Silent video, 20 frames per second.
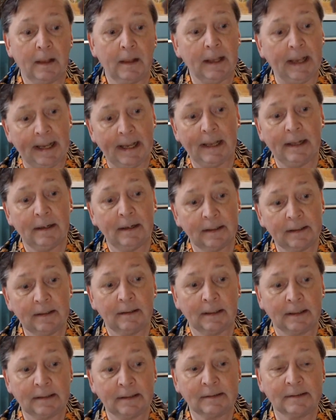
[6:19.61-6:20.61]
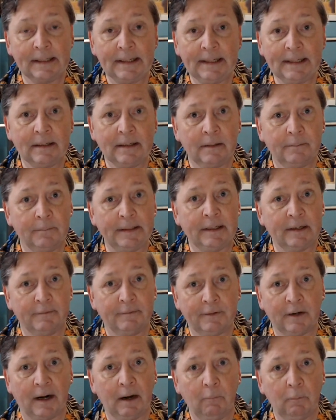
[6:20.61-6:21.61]
and like I said, in a
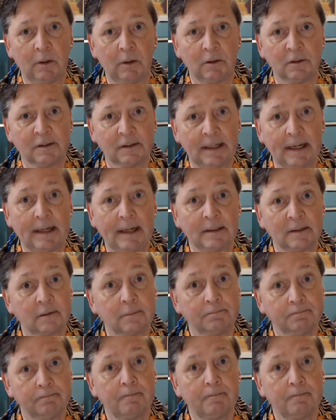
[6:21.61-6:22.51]
very real sense,